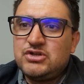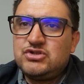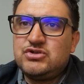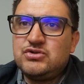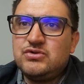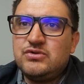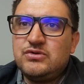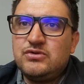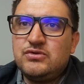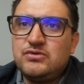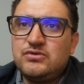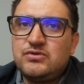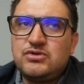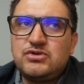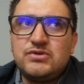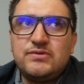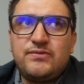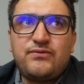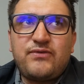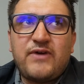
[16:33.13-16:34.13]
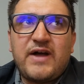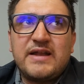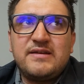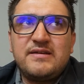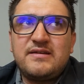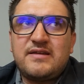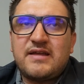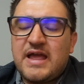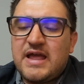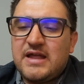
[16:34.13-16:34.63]
to to
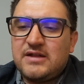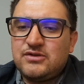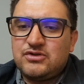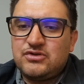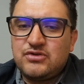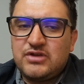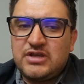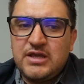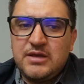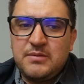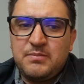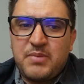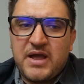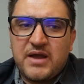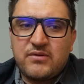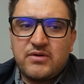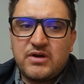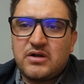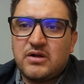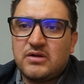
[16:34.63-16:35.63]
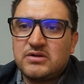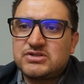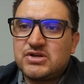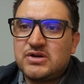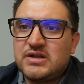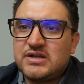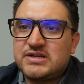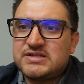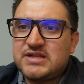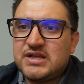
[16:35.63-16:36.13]
fund and to keep
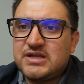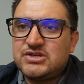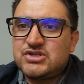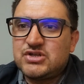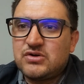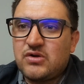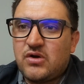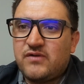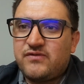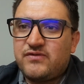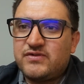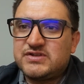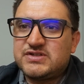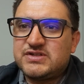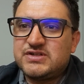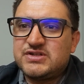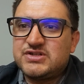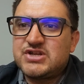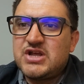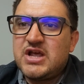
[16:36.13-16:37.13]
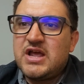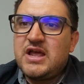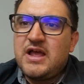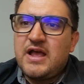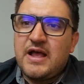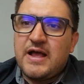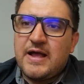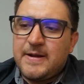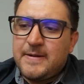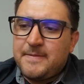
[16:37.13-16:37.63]
agricultural extension officers
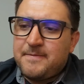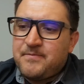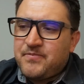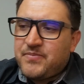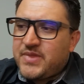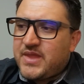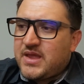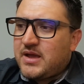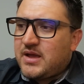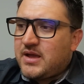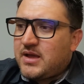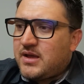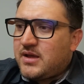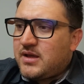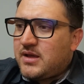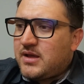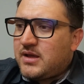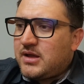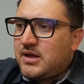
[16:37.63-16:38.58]
um, uh,